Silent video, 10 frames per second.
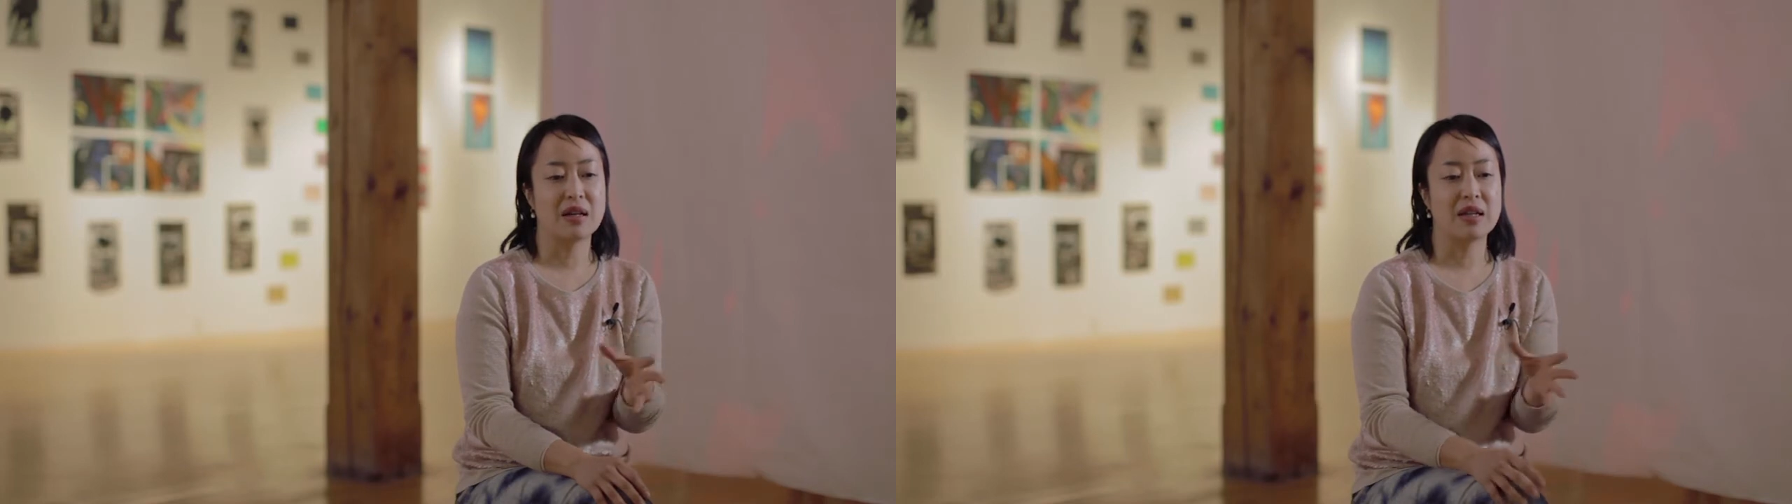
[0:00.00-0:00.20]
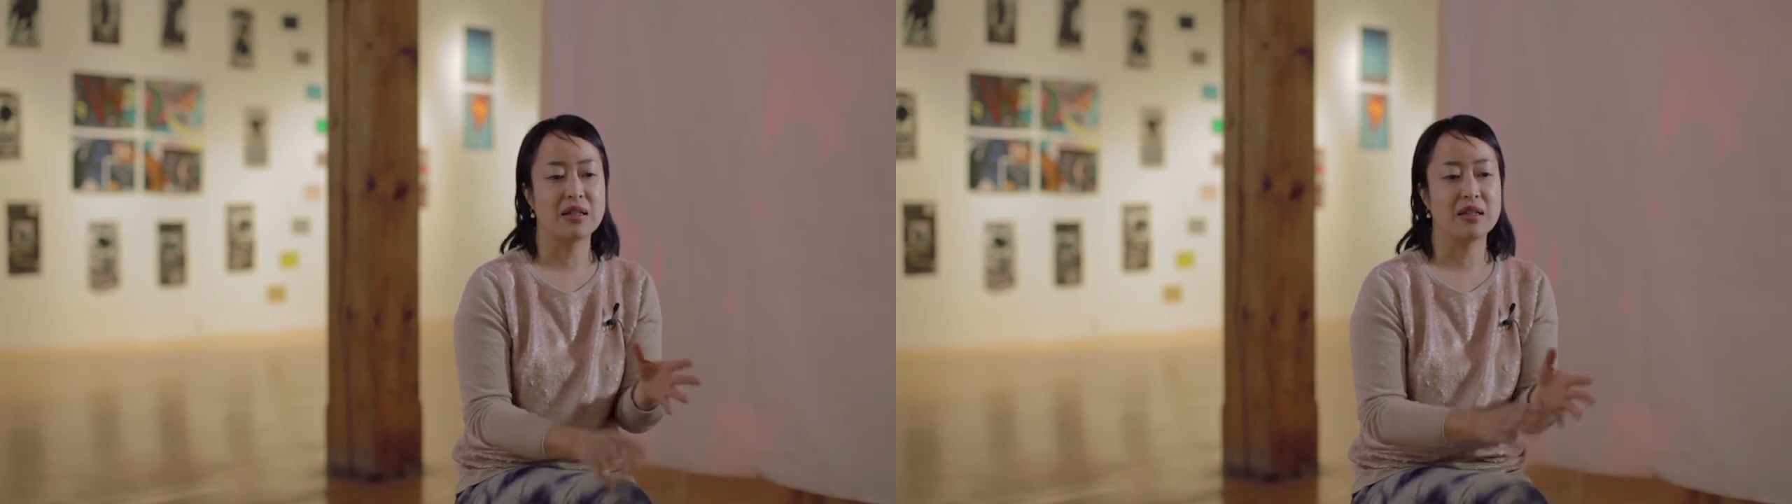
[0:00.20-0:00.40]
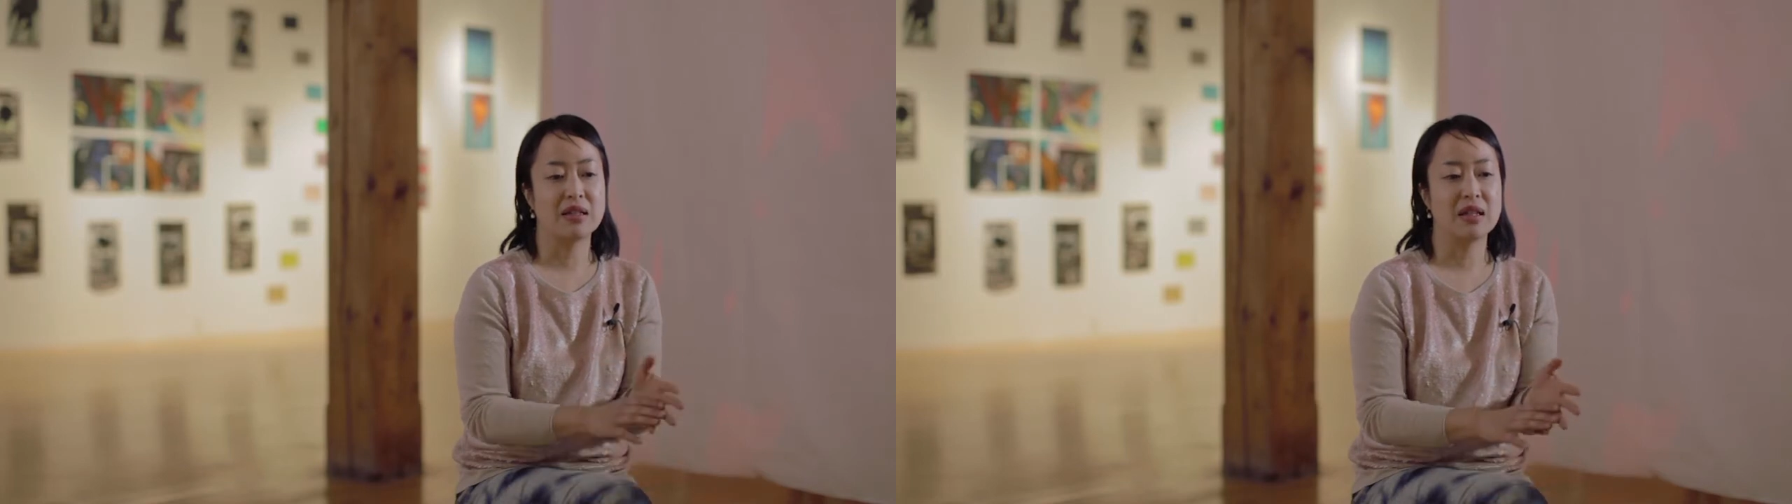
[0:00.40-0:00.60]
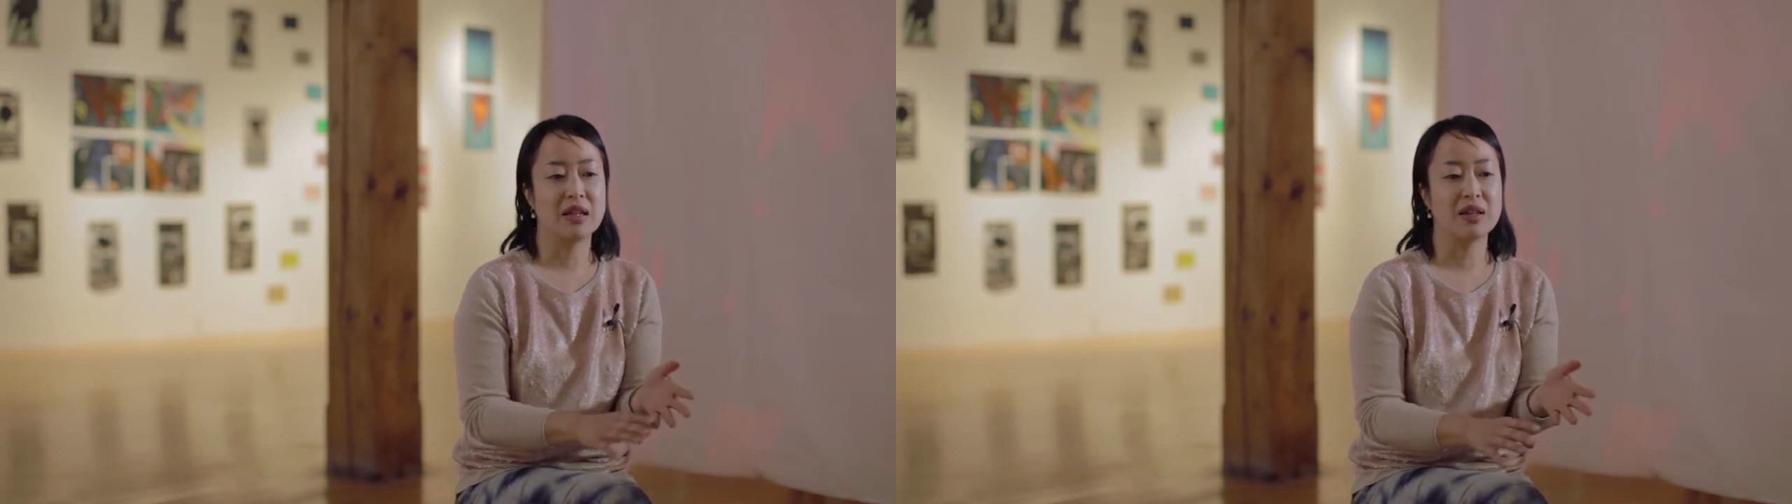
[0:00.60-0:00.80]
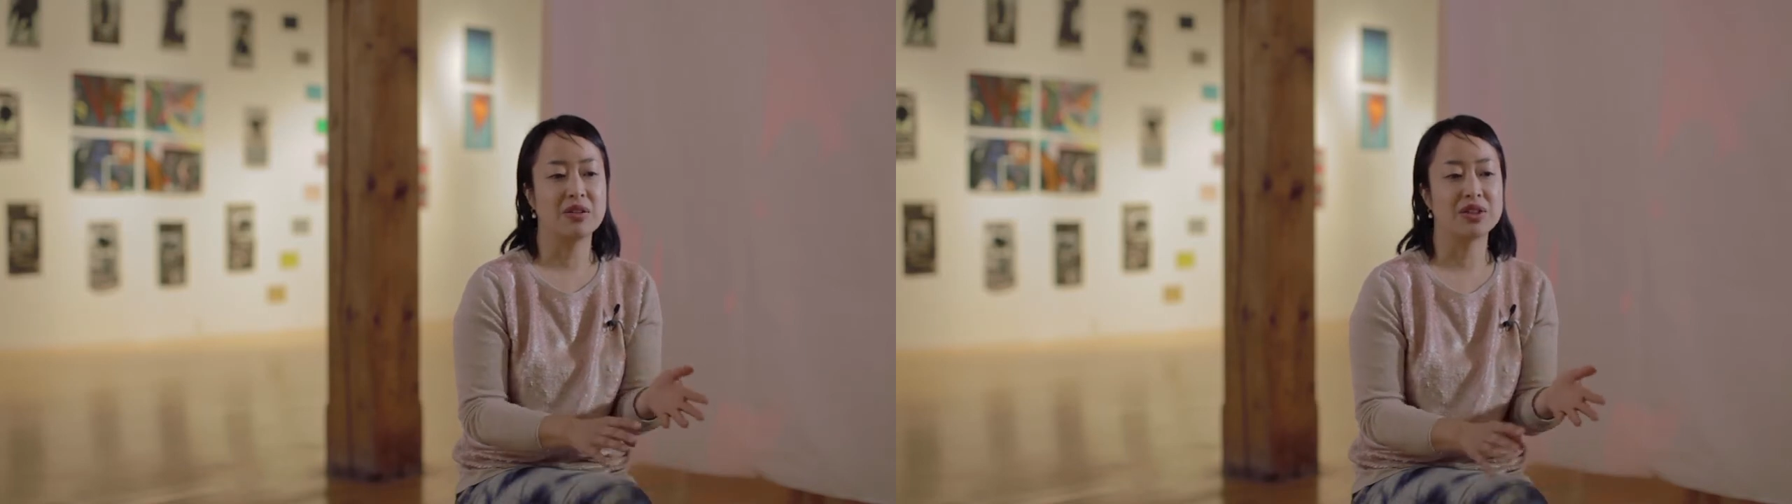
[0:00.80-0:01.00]
identity
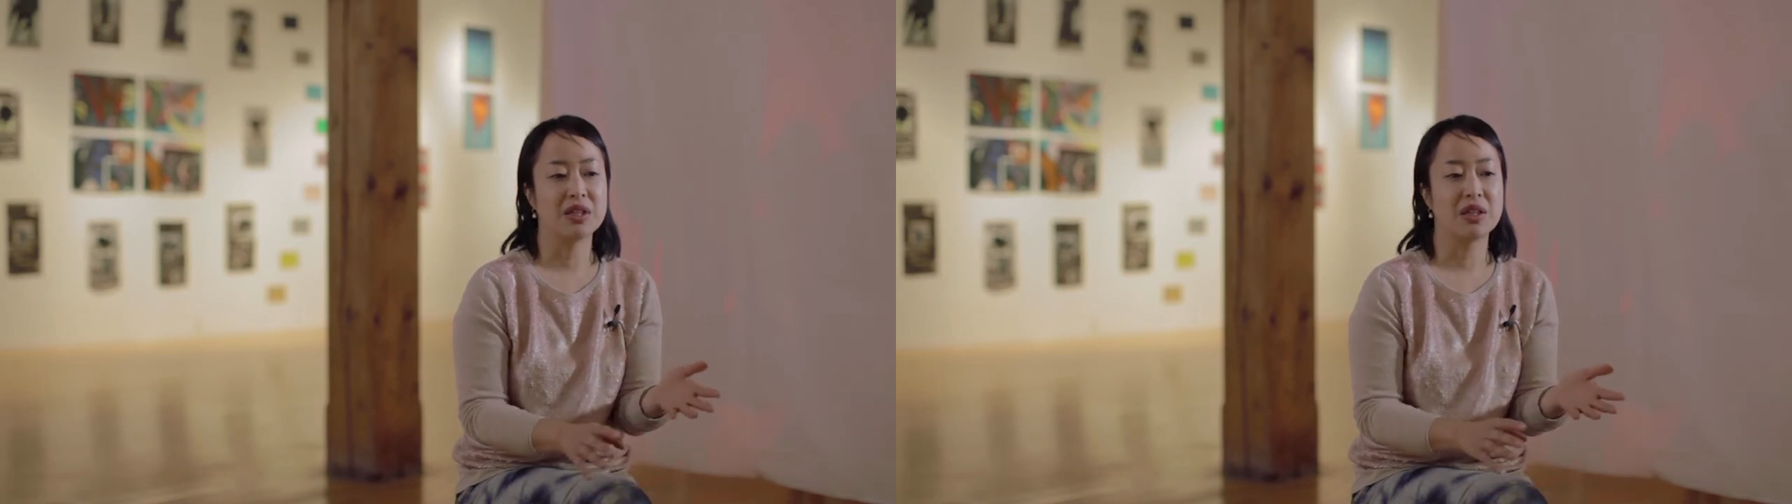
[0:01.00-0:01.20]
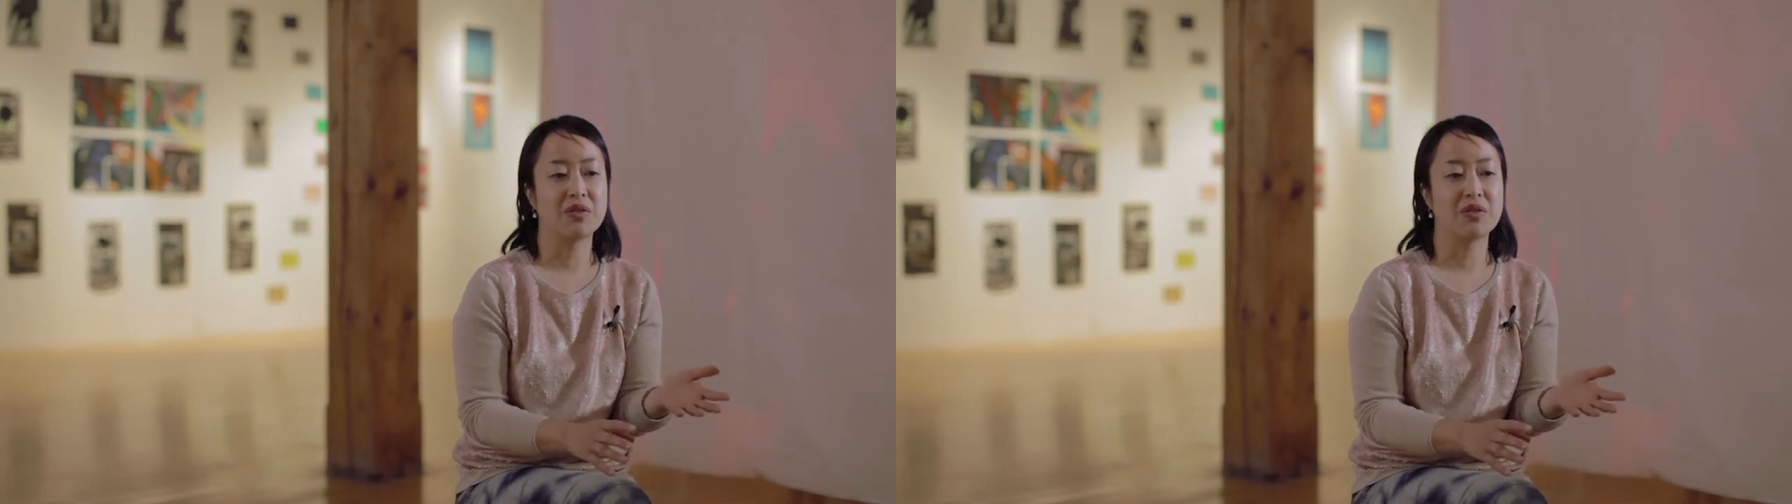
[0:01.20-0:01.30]
that you share